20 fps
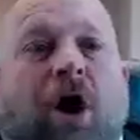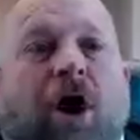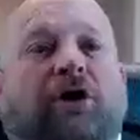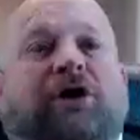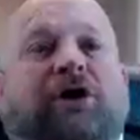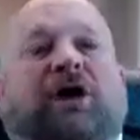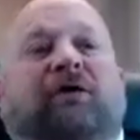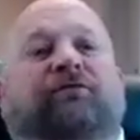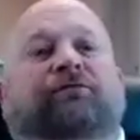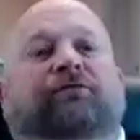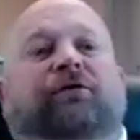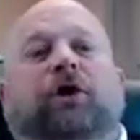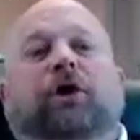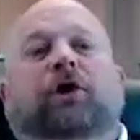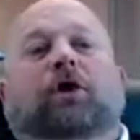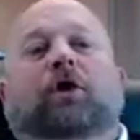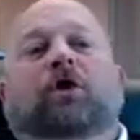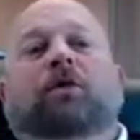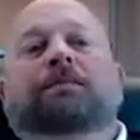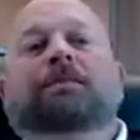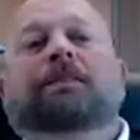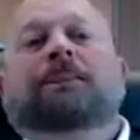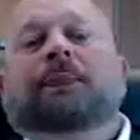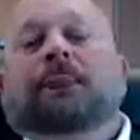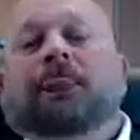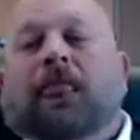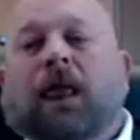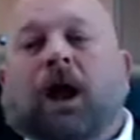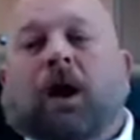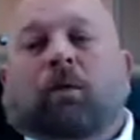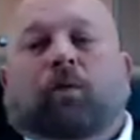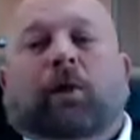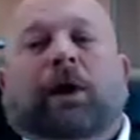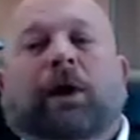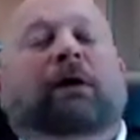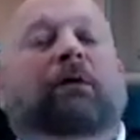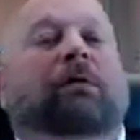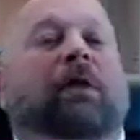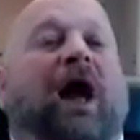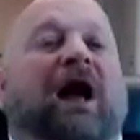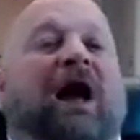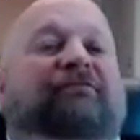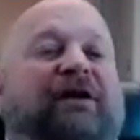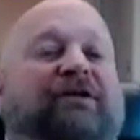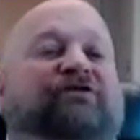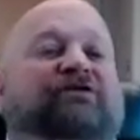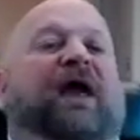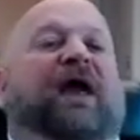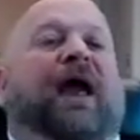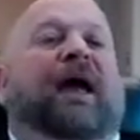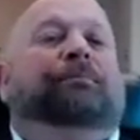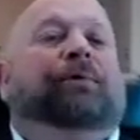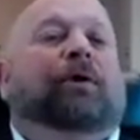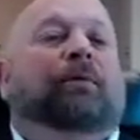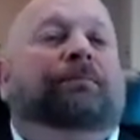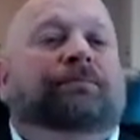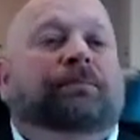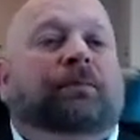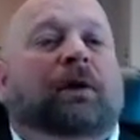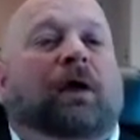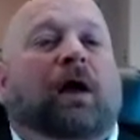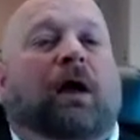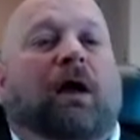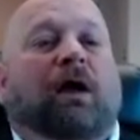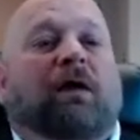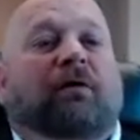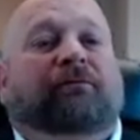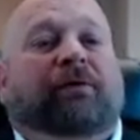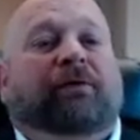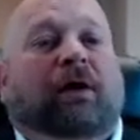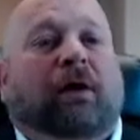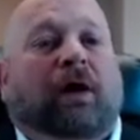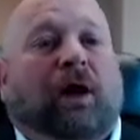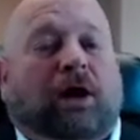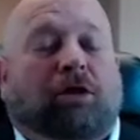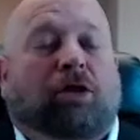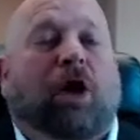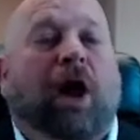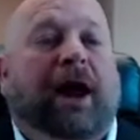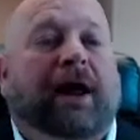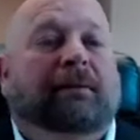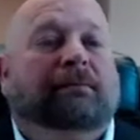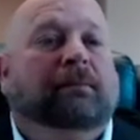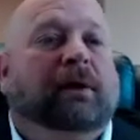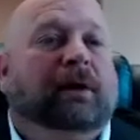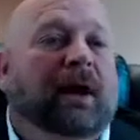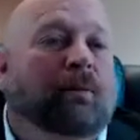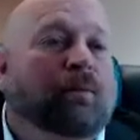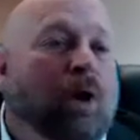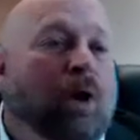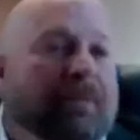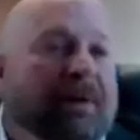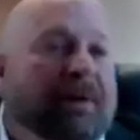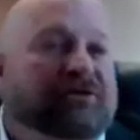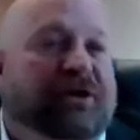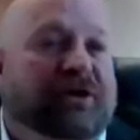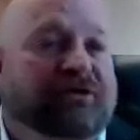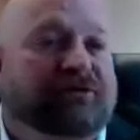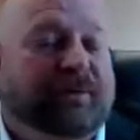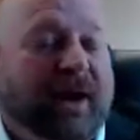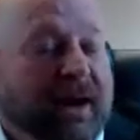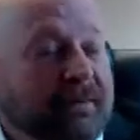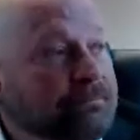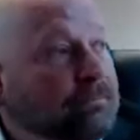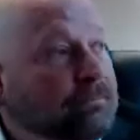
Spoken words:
give you a real live example of a client, and I won't mention his name.